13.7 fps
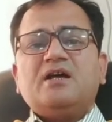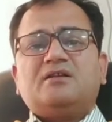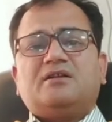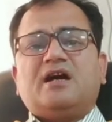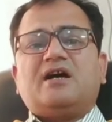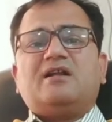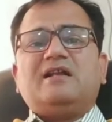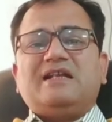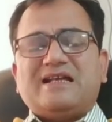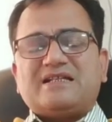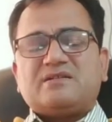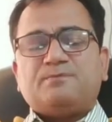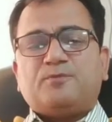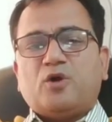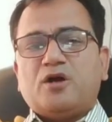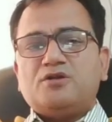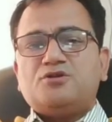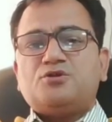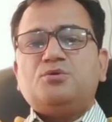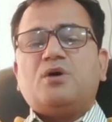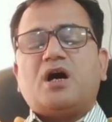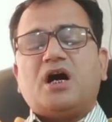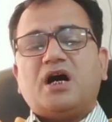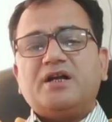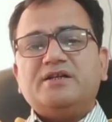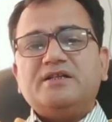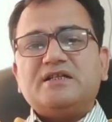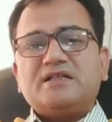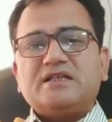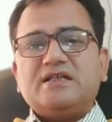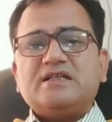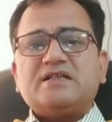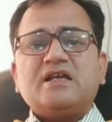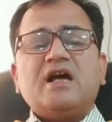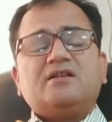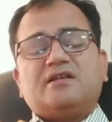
they are less prone to heart disease,